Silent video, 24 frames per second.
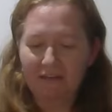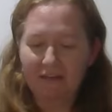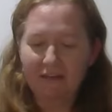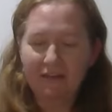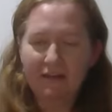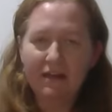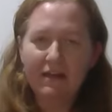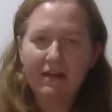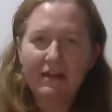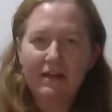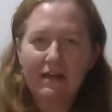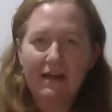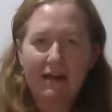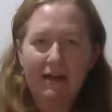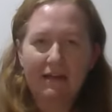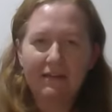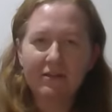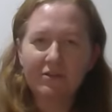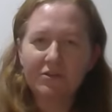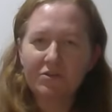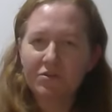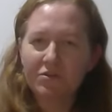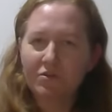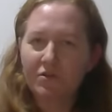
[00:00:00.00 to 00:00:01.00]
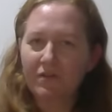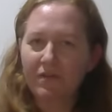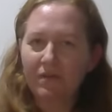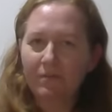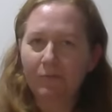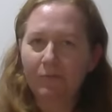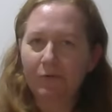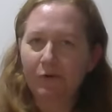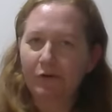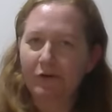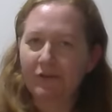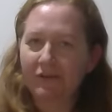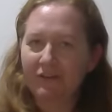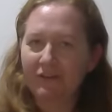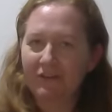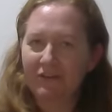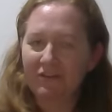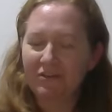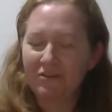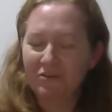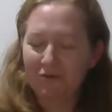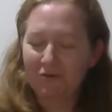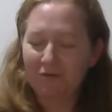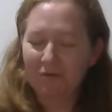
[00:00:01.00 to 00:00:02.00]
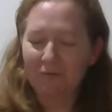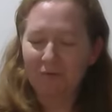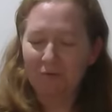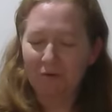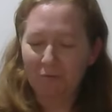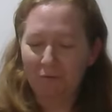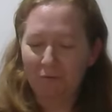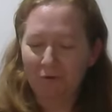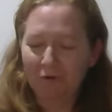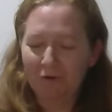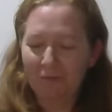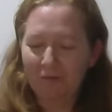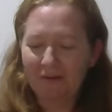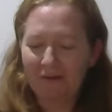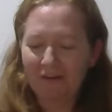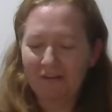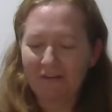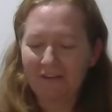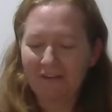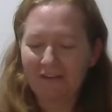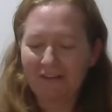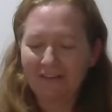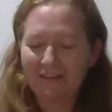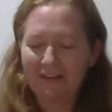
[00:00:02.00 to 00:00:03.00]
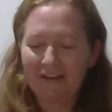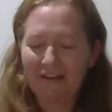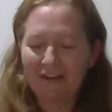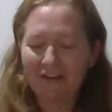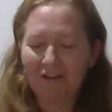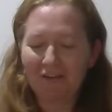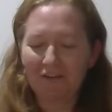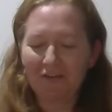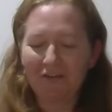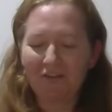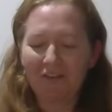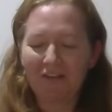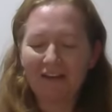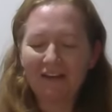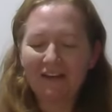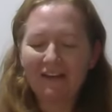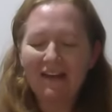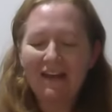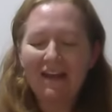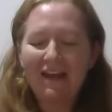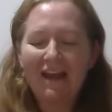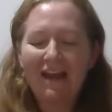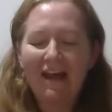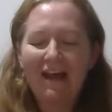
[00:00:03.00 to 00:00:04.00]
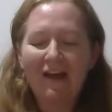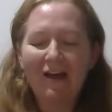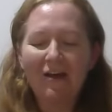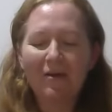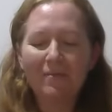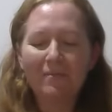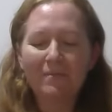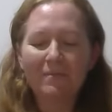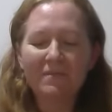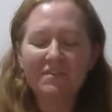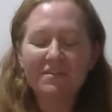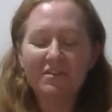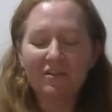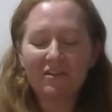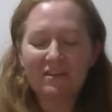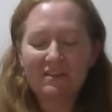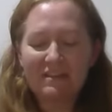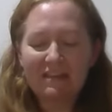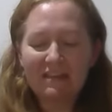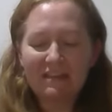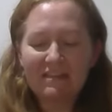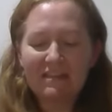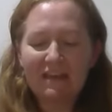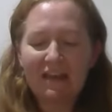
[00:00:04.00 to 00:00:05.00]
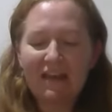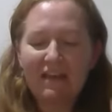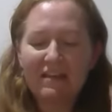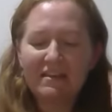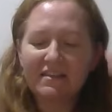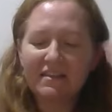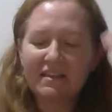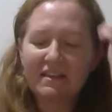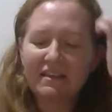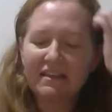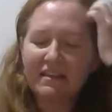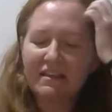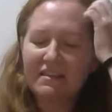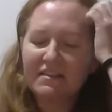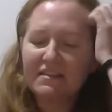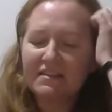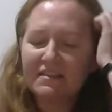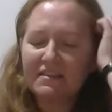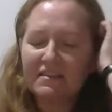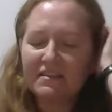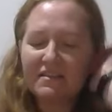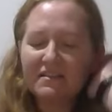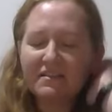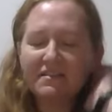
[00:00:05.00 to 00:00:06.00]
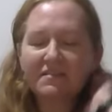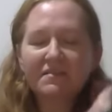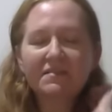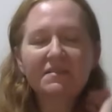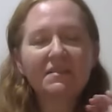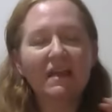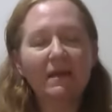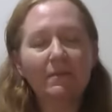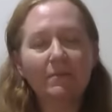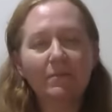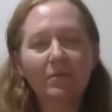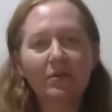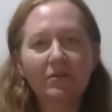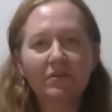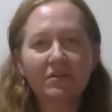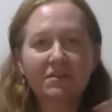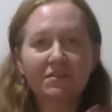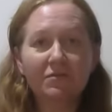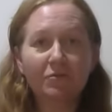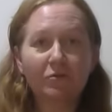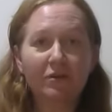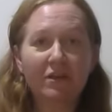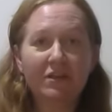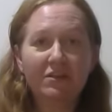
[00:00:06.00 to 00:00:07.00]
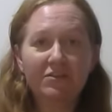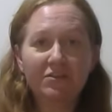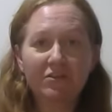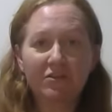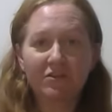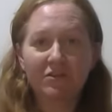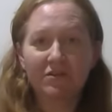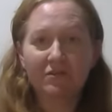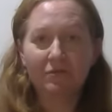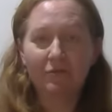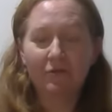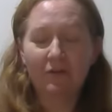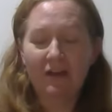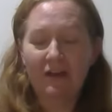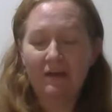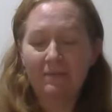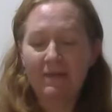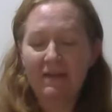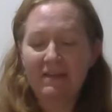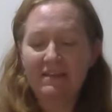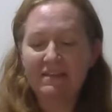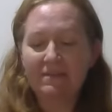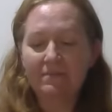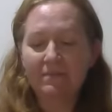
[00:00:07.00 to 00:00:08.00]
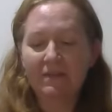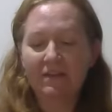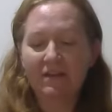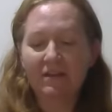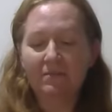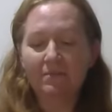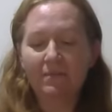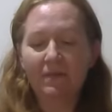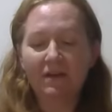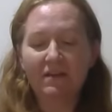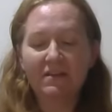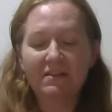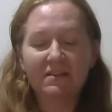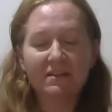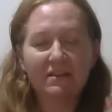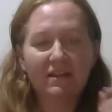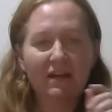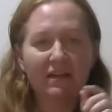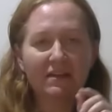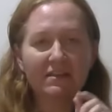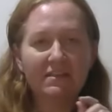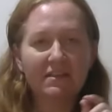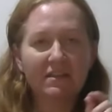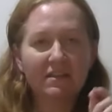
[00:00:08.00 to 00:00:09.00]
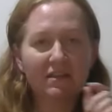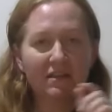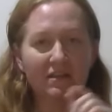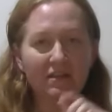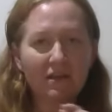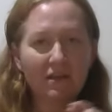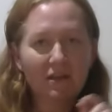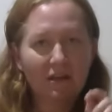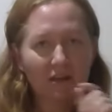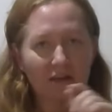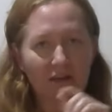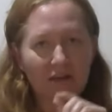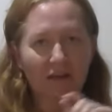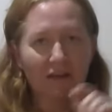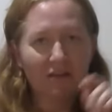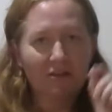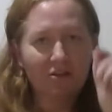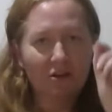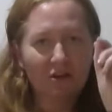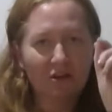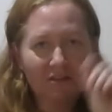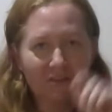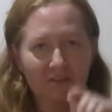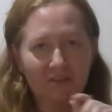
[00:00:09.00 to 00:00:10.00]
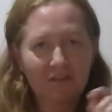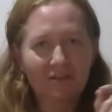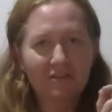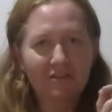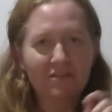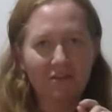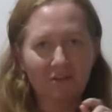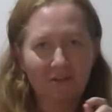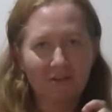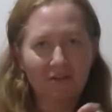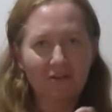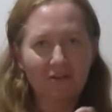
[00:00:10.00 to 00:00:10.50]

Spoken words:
it. I think 2 of them work and 2 of them don't work, but I'll take you through that. So at 6/8, the tempo is 42 to 48 beats a minute, but that's a dotted solid